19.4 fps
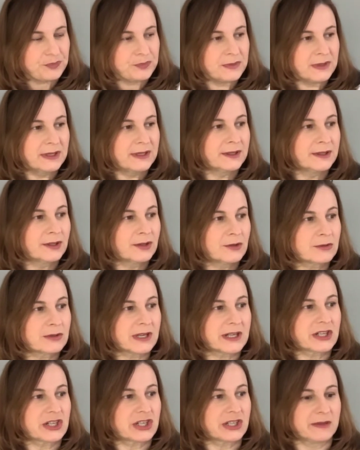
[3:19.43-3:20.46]
And no
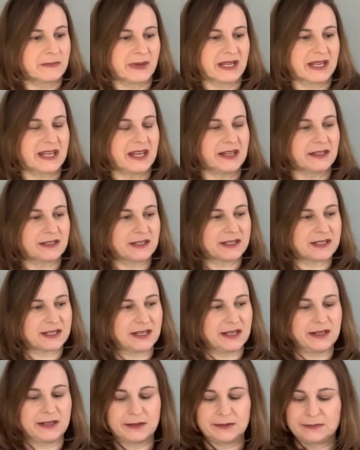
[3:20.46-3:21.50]
rush, and my cat is
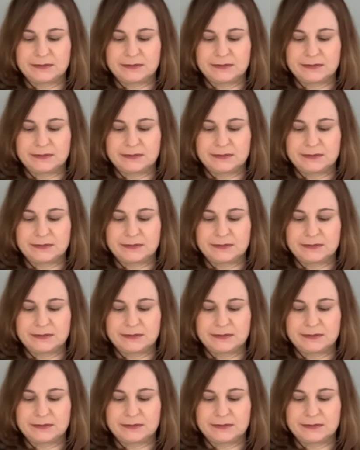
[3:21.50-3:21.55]
here.